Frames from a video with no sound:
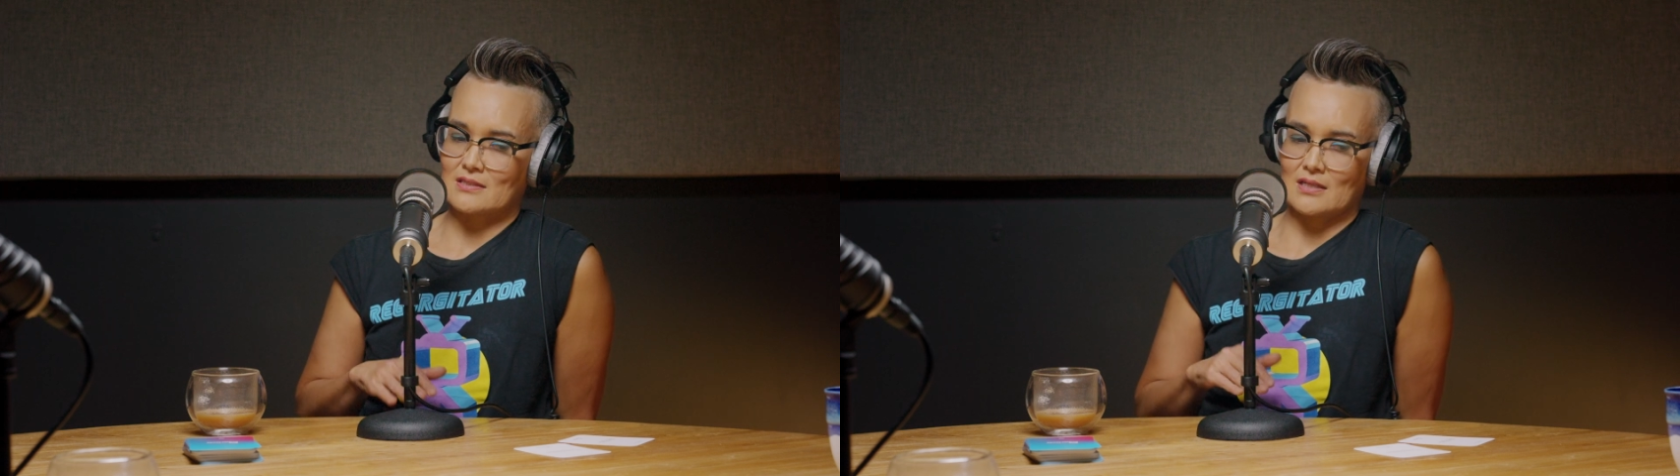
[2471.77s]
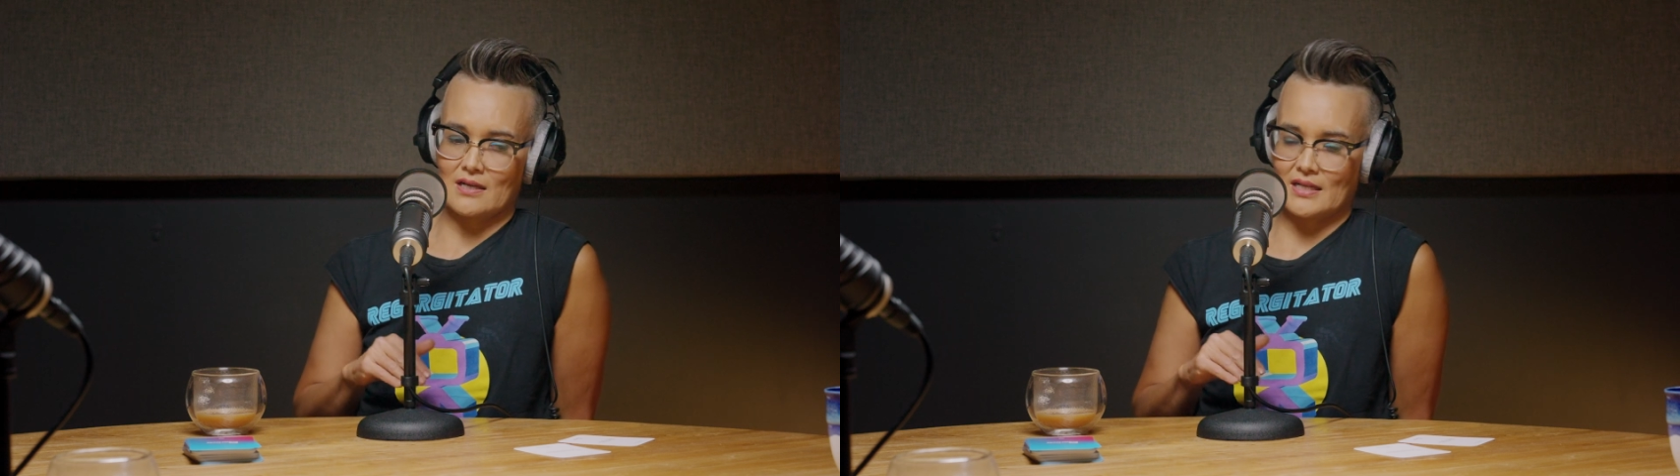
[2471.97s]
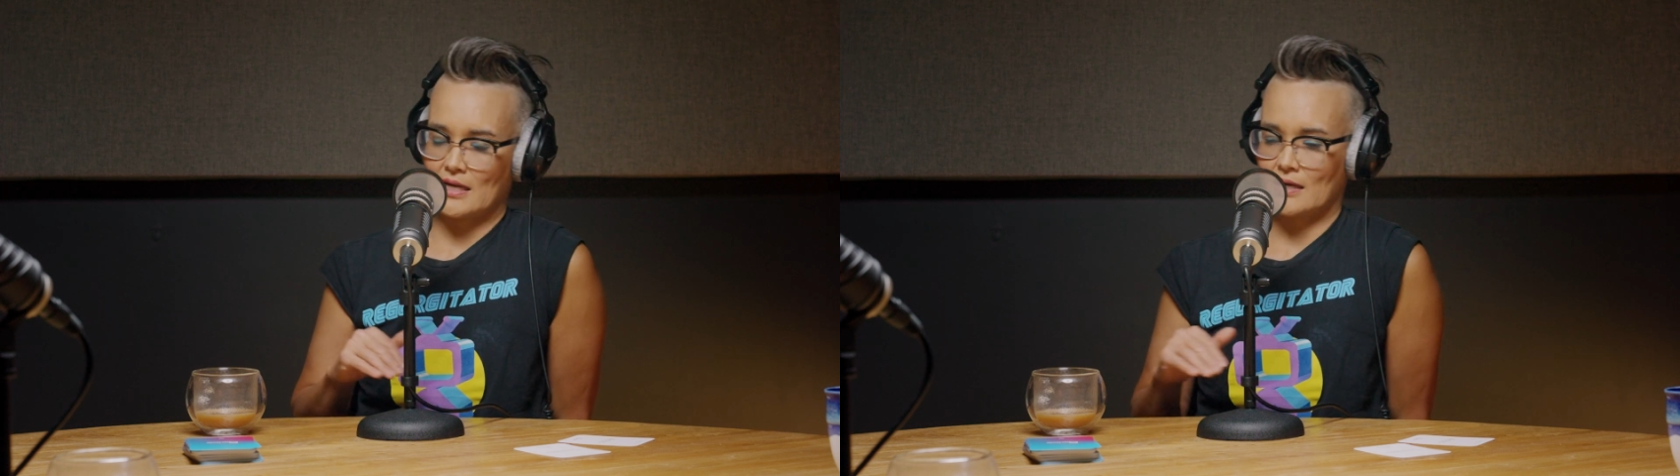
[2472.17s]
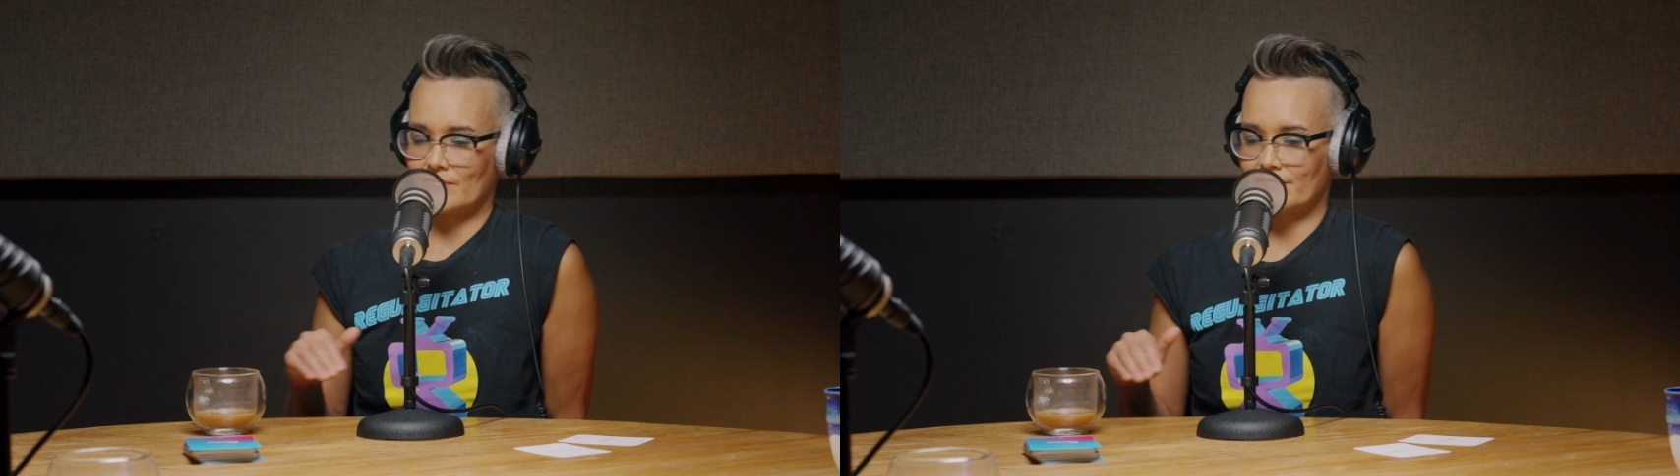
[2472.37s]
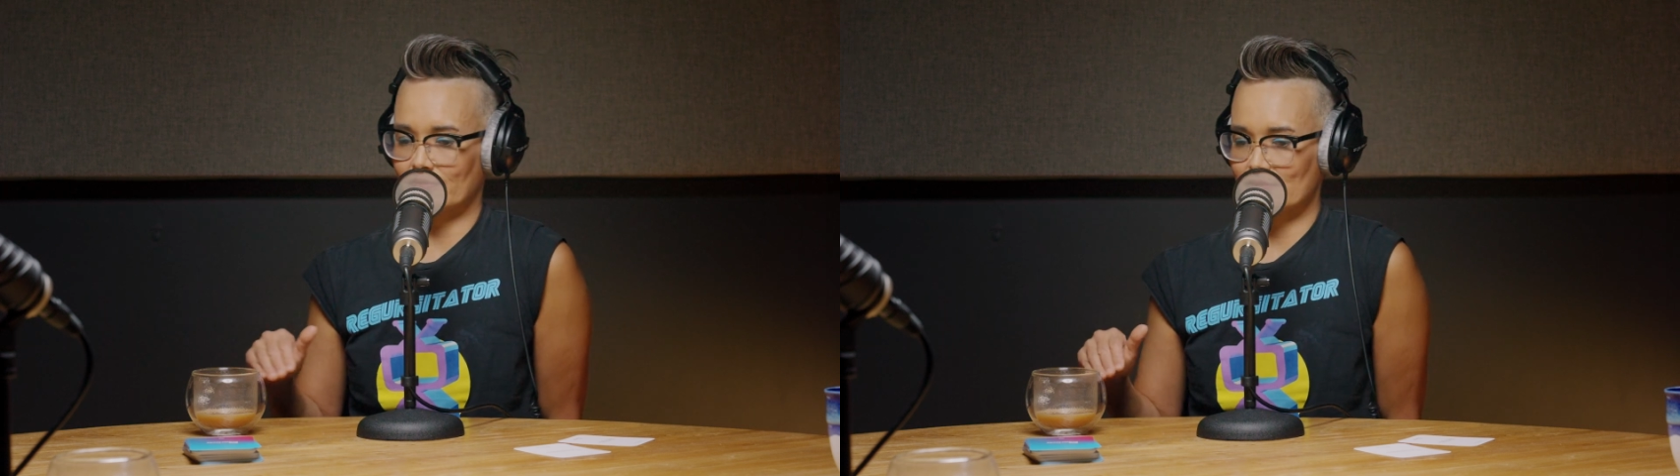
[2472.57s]
I was like, I
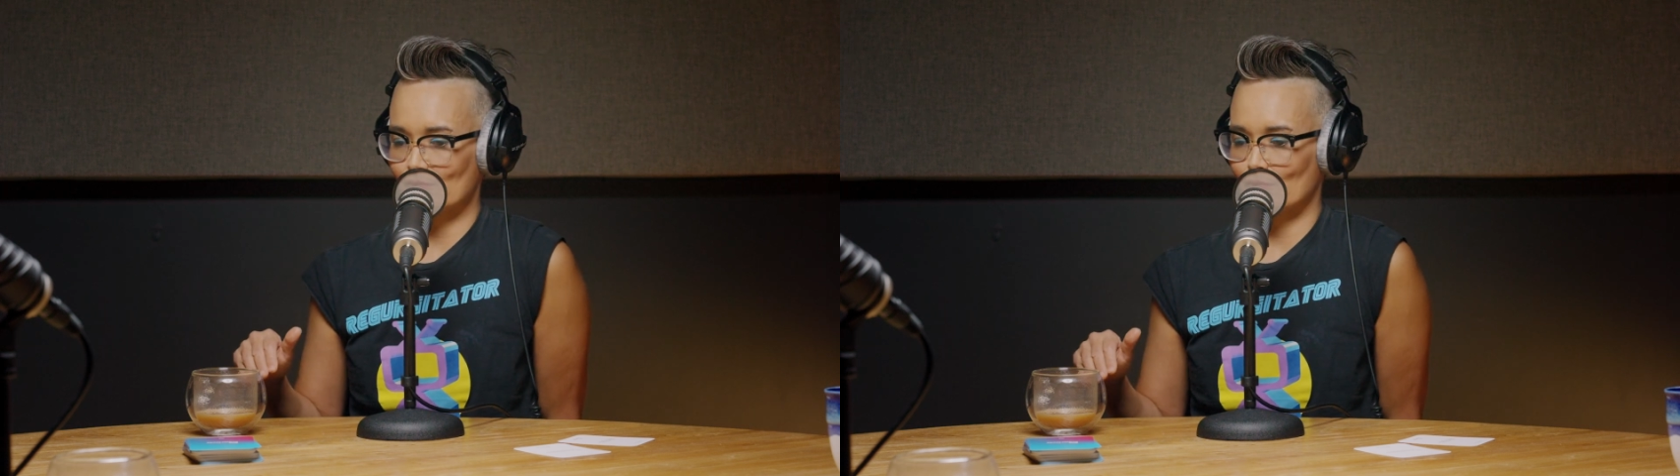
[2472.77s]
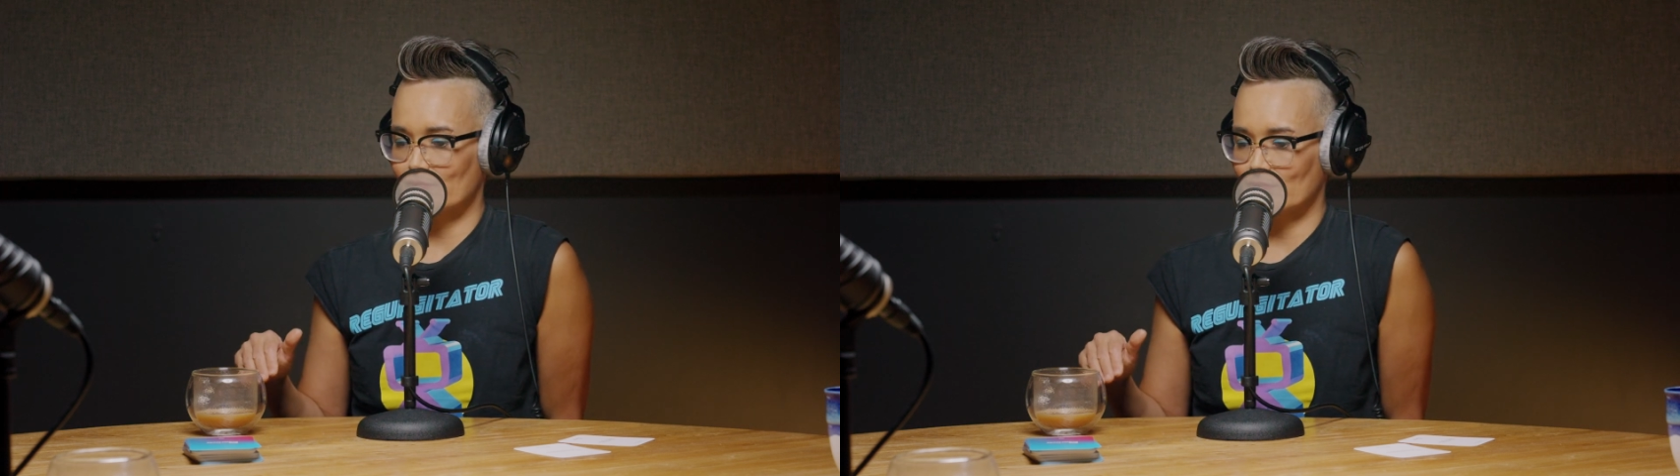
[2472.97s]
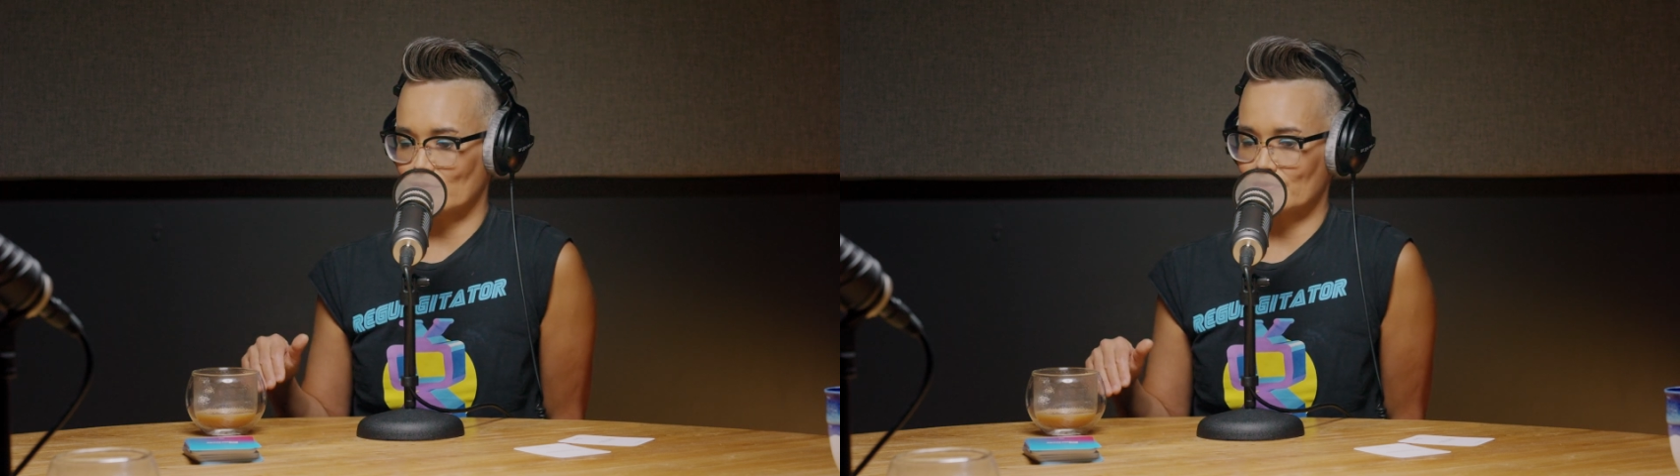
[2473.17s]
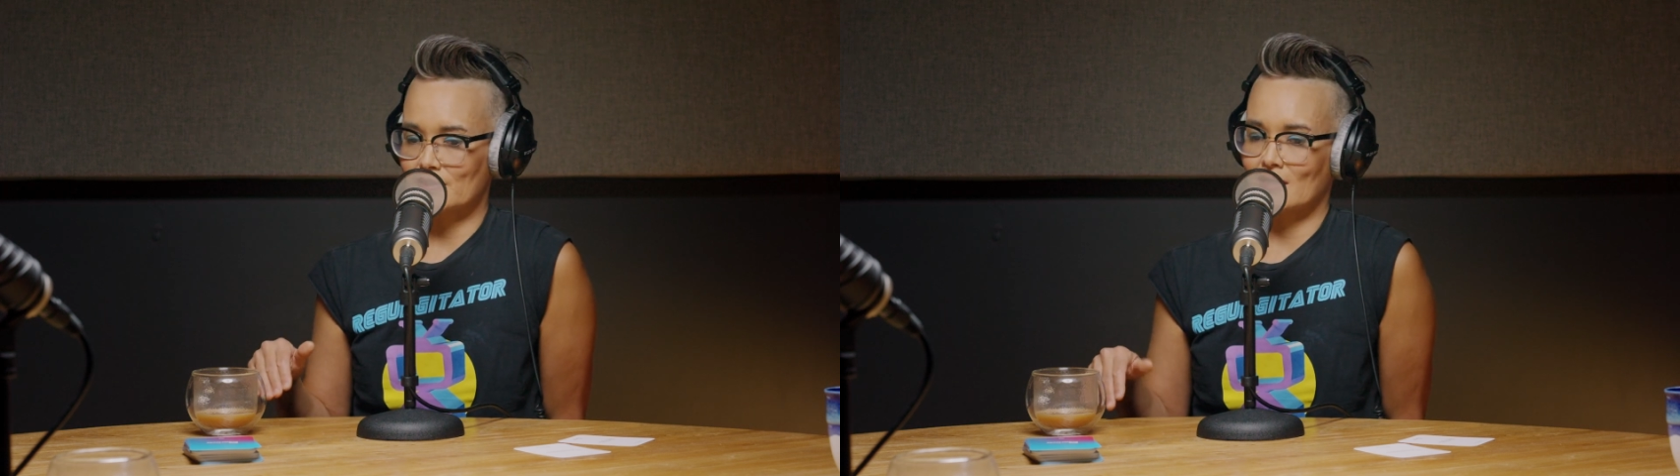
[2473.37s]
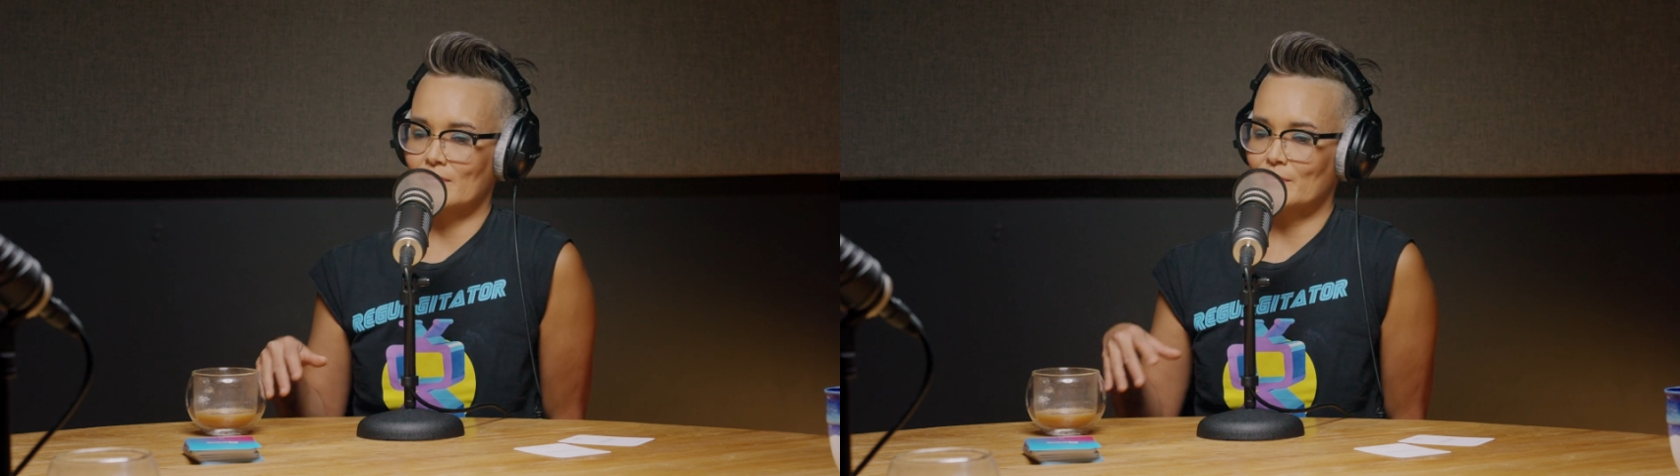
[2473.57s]
can't feel this awful all the time.